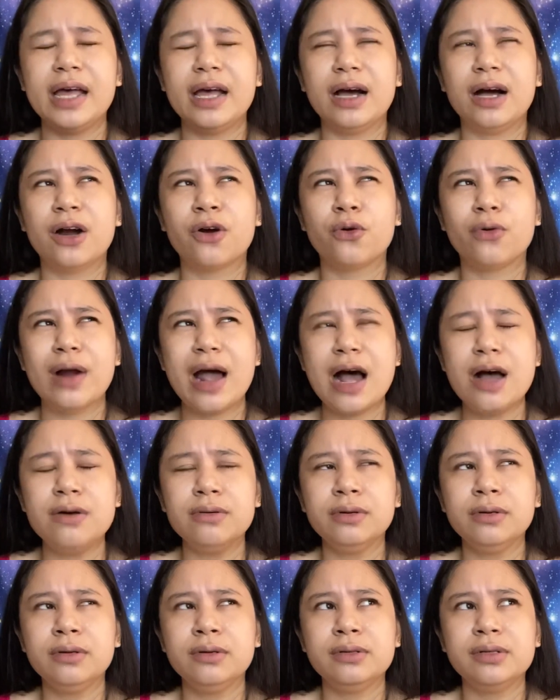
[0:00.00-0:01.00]

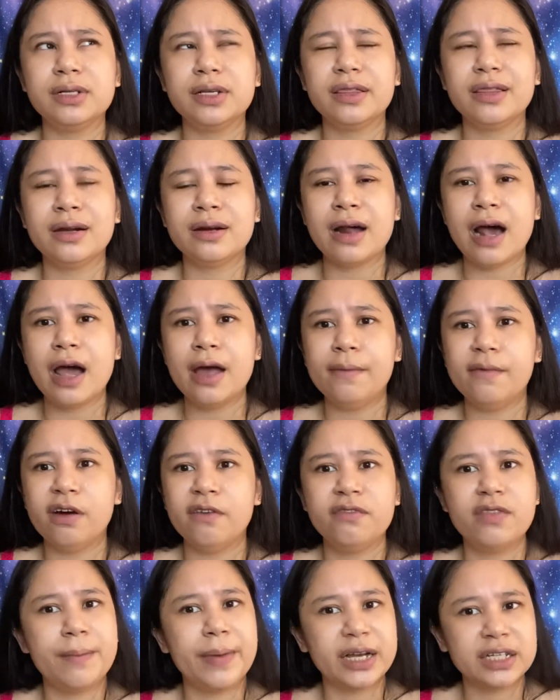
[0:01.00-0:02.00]
around the time
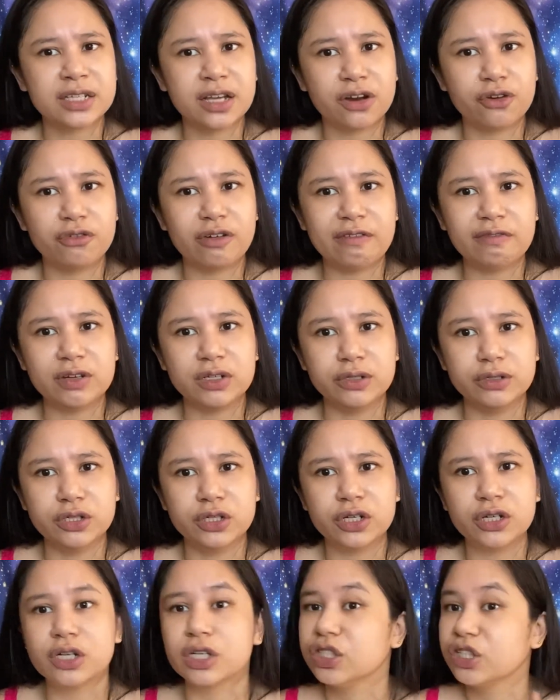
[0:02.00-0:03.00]
of the Mexican
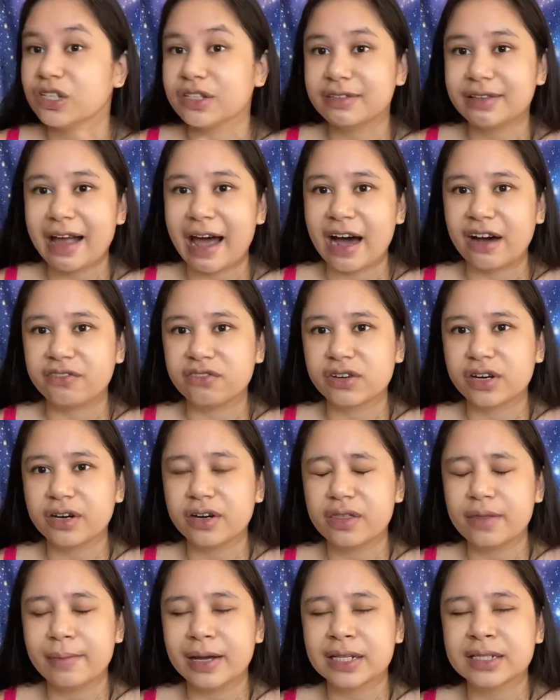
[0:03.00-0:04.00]
Revolution or just after
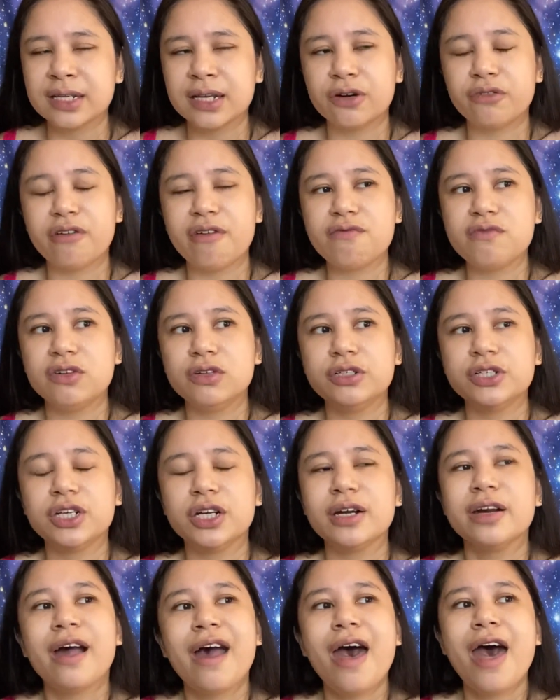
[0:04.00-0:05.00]
the Mexican
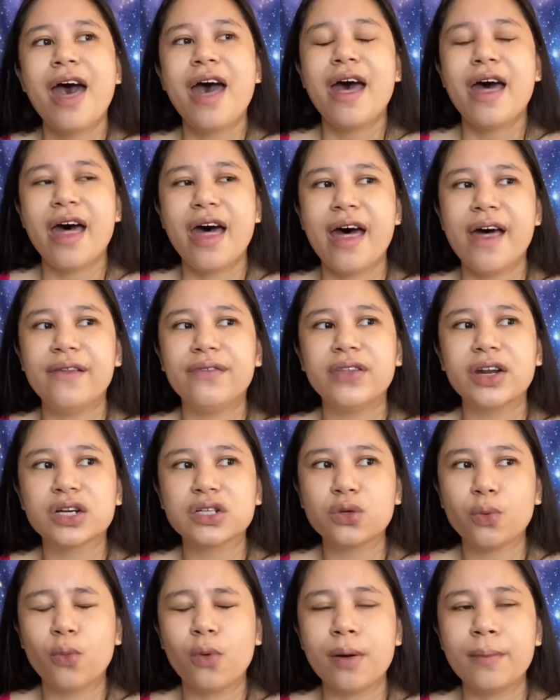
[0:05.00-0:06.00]
Revolution. And there's
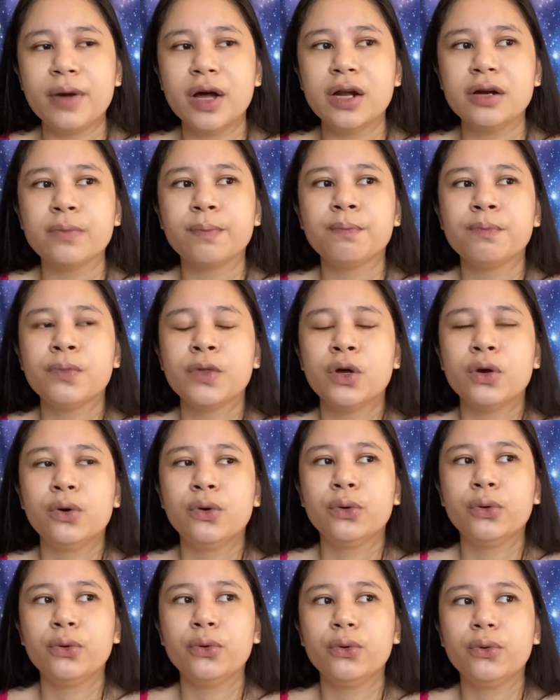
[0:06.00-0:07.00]
a woman
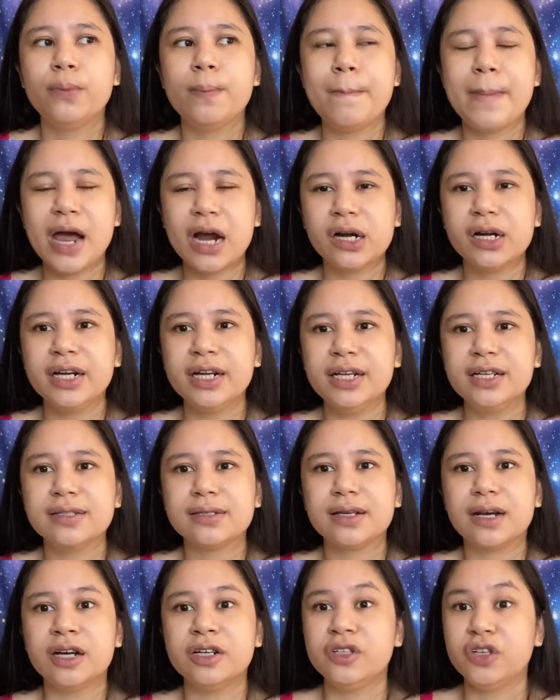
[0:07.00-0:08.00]
who marries
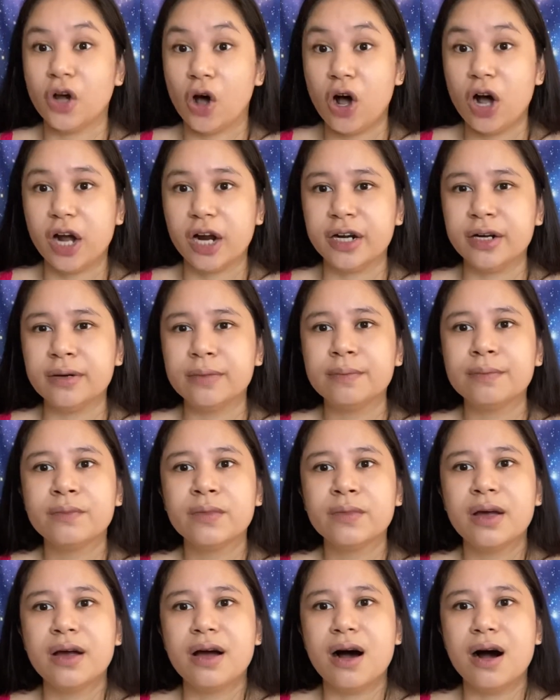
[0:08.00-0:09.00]
a Don,
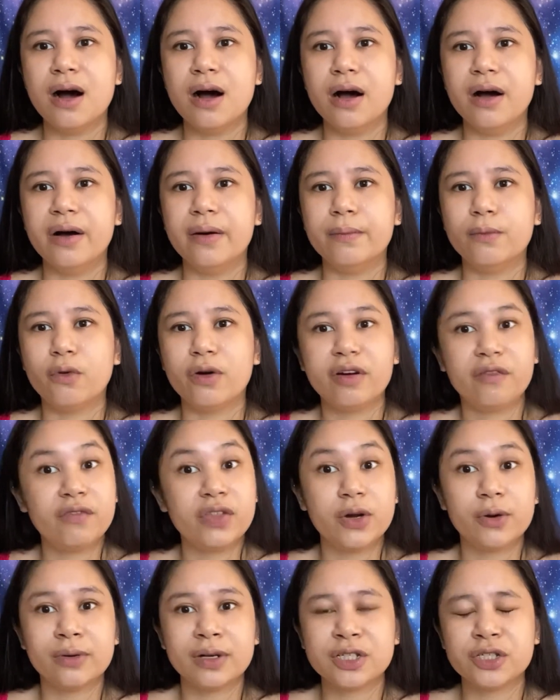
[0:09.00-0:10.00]
one of the
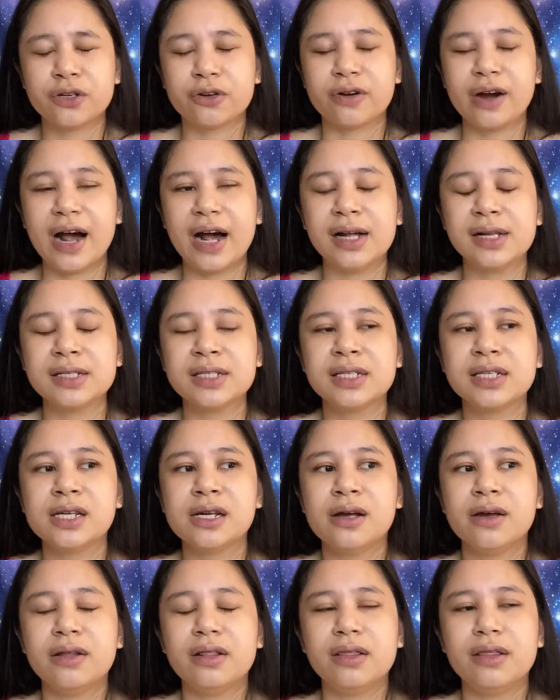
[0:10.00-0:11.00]
aristocrats,
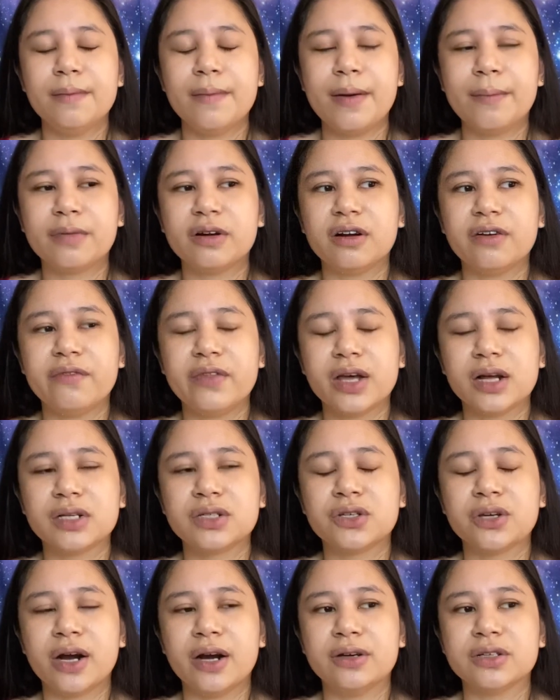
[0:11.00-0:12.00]
the member of
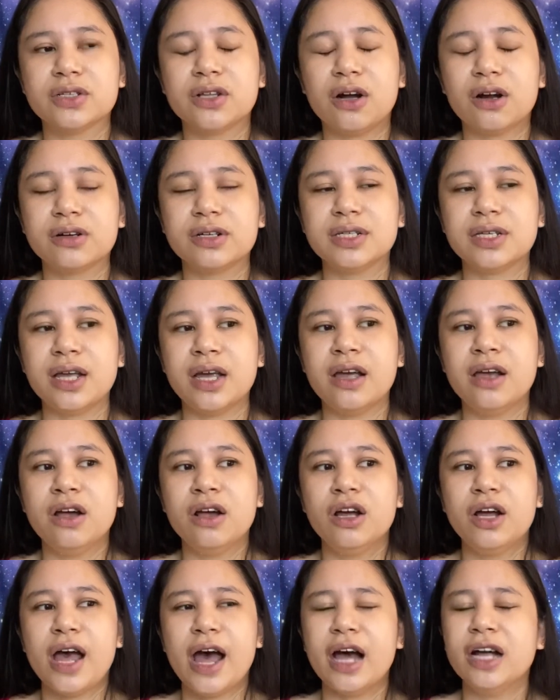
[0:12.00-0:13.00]
the aristocracy.
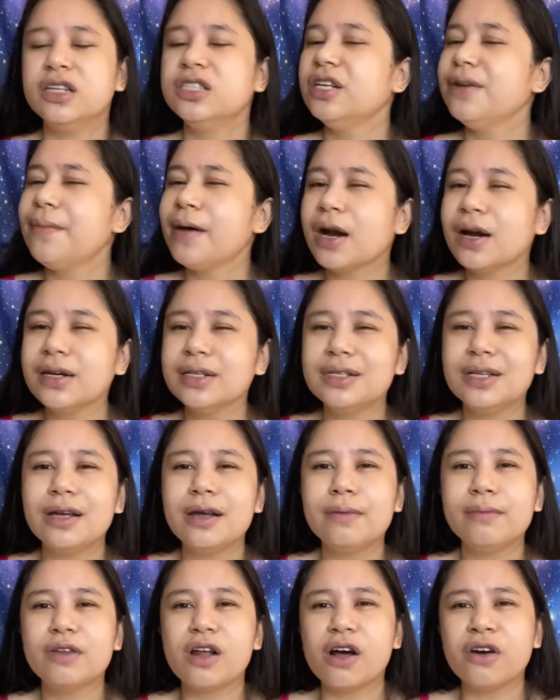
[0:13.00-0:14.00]
And she marries
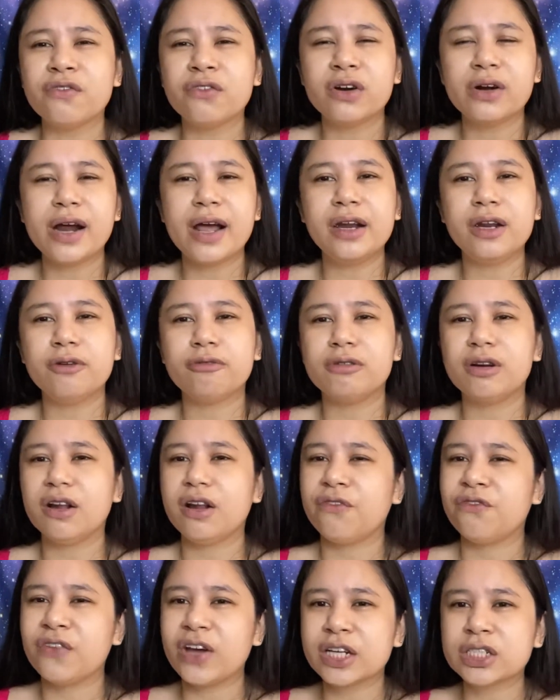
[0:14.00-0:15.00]
him not for any real
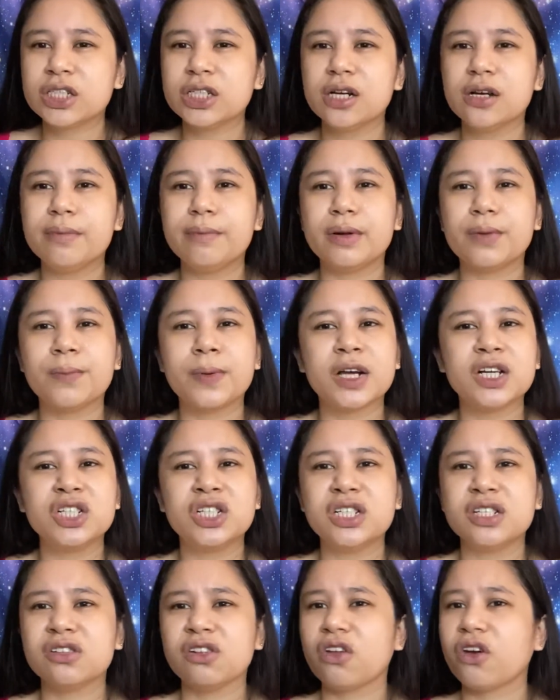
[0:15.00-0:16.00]
affection, but because
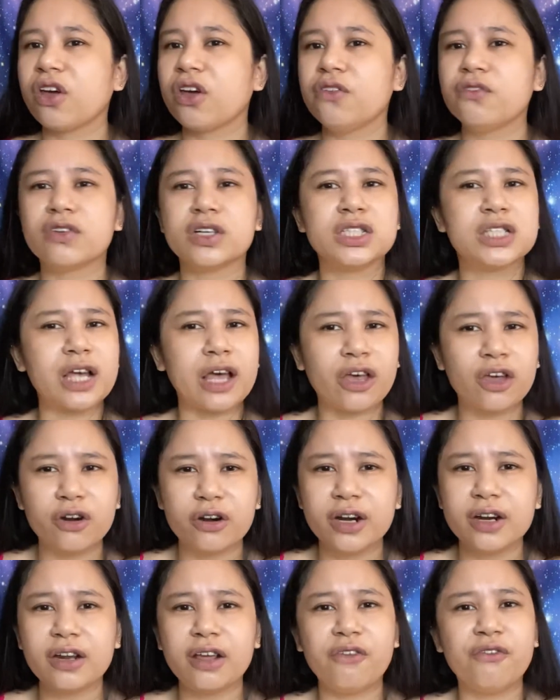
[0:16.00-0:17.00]
she's looking for
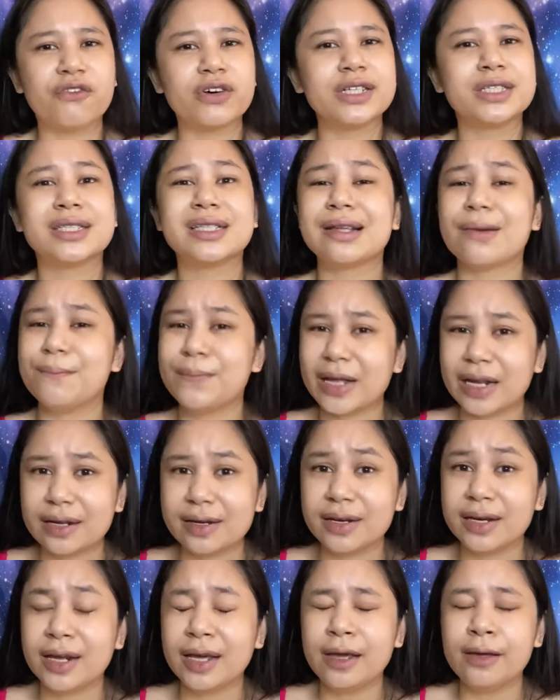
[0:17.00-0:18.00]
security, for
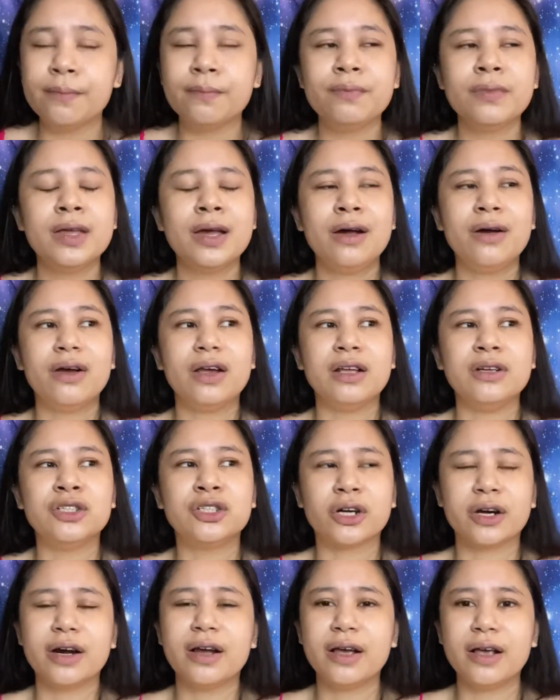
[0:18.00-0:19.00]
stability.
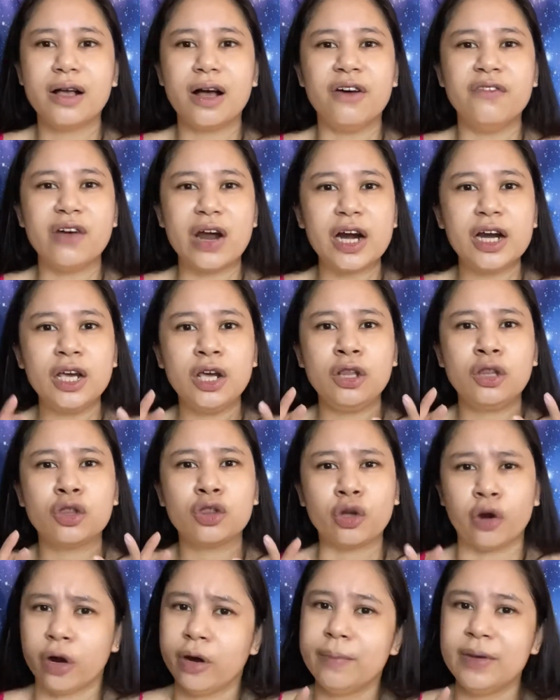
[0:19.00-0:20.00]
during a very
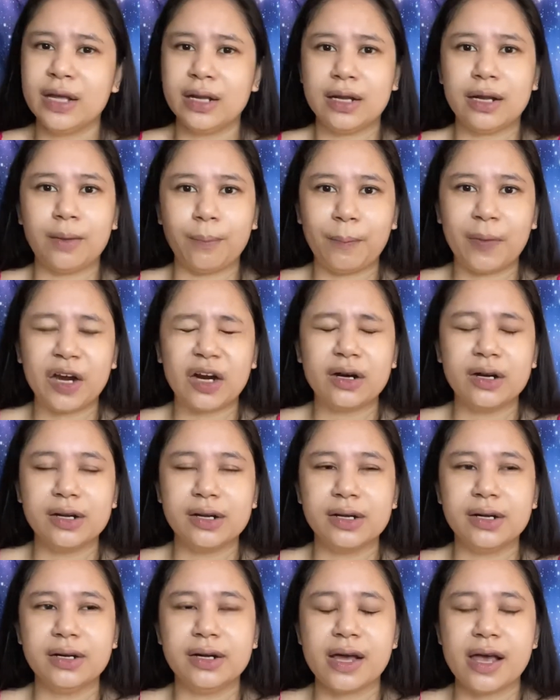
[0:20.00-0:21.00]
turbulent
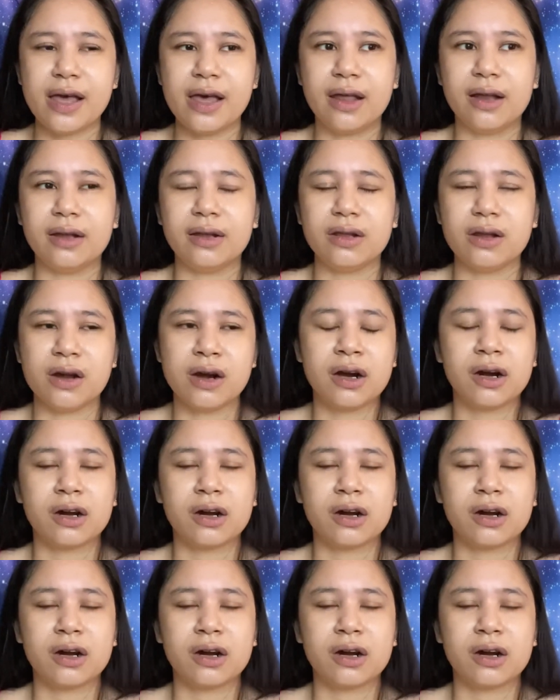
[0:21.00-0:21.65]
period in her